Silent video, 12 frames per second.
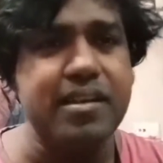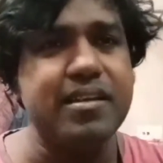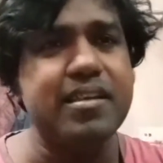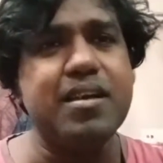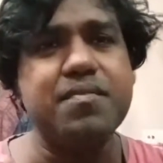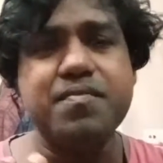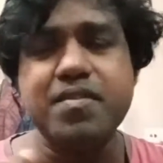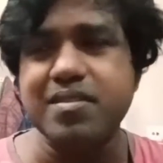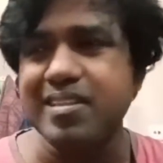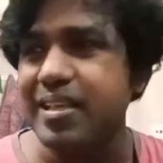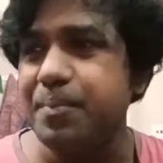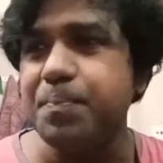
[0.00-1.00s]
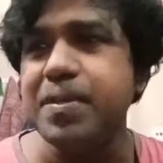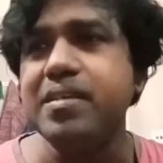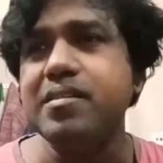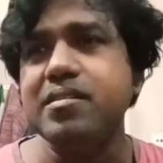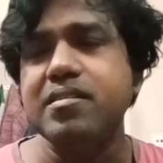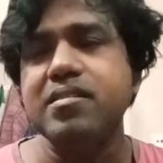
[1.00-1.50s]
and after raping
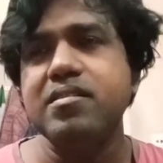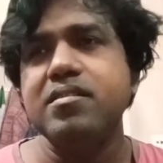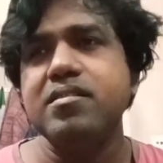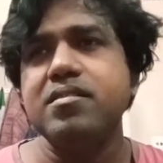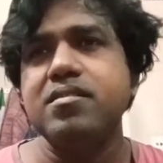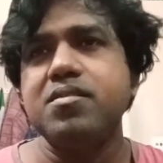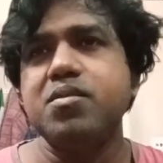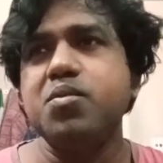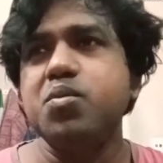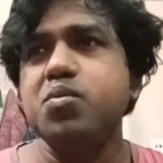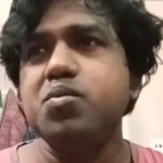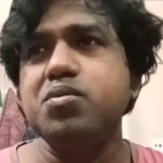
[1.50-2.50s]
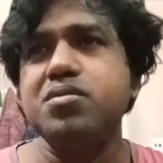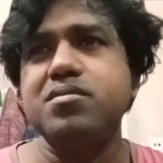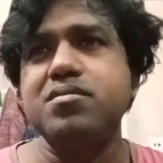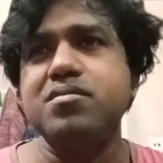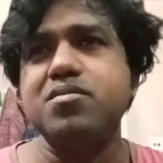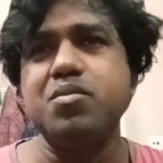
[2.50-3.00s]

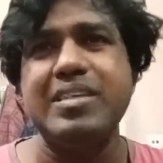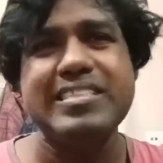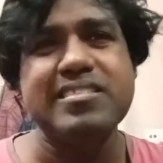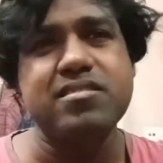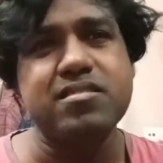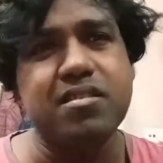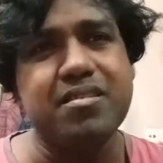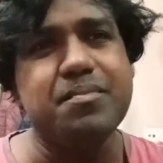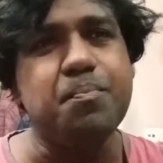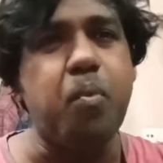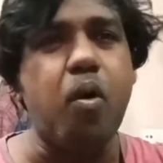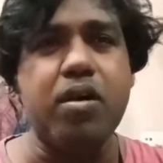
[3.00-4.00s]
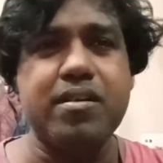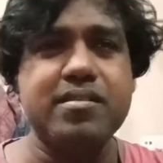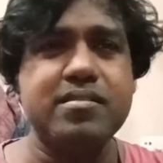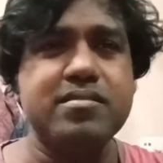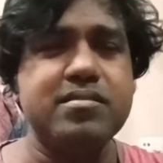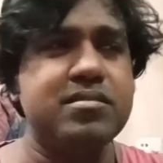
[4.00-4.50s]
to insert
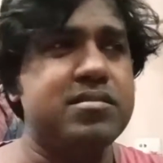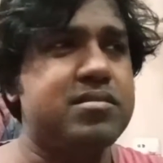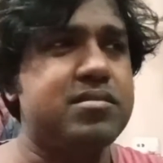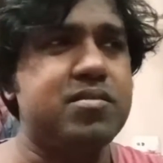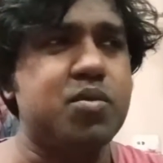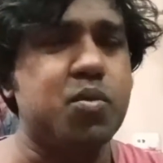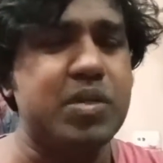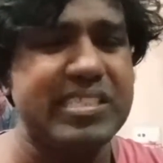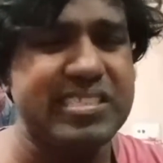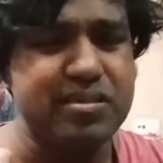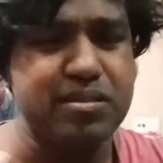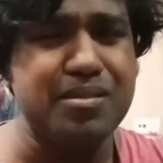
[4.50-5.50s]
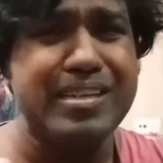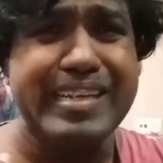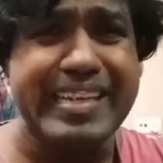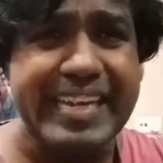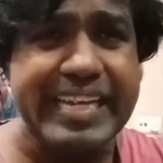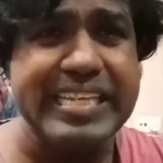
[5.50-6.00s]
bottles, to insert
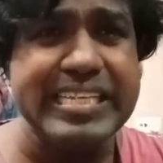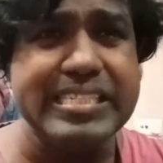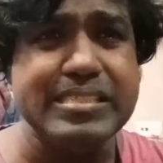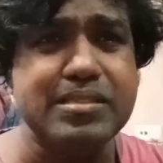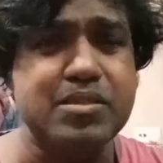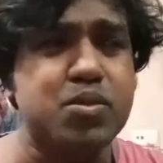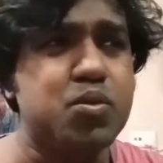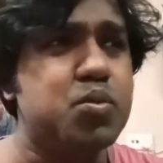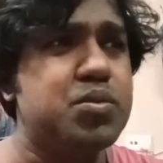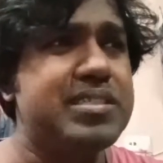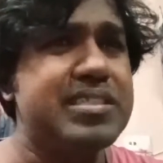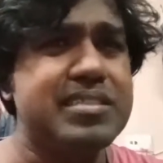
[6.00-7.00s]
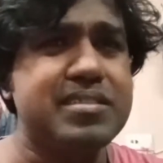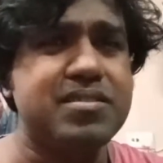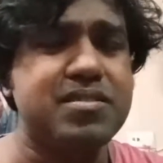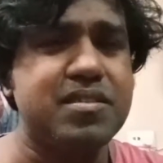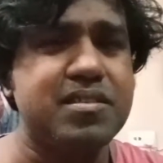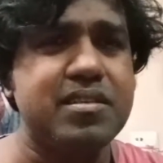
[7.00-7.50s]
nails, to just
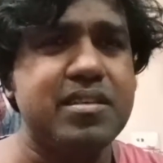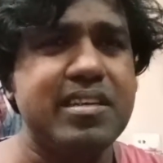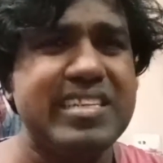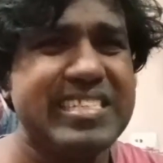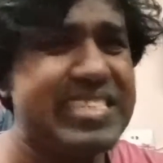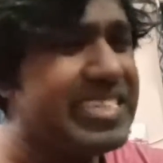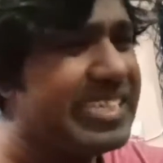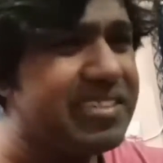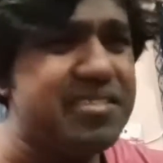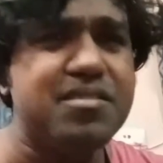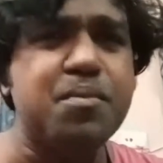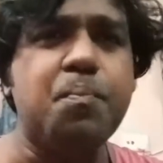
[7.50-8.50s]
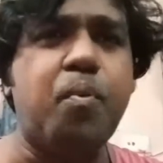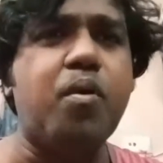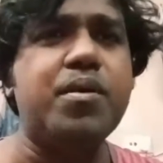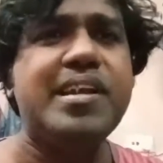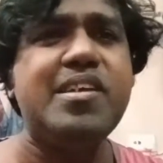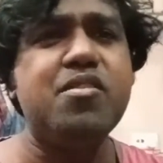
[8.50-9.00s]
tear the
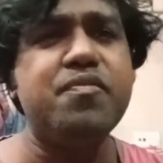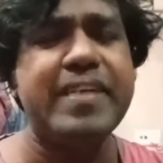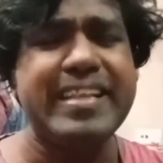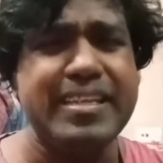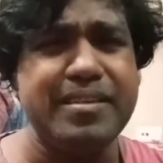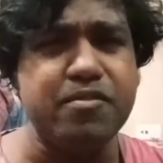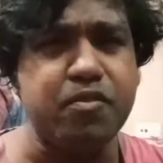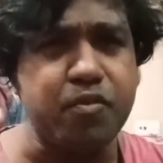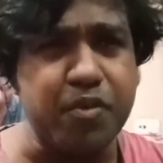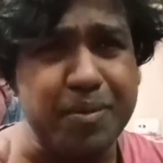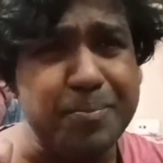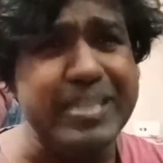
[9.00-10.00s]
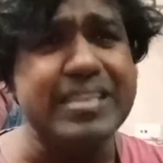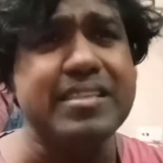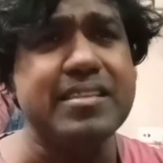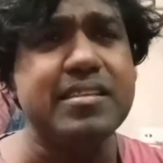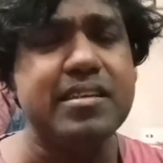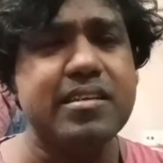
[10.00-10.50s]
body of any women.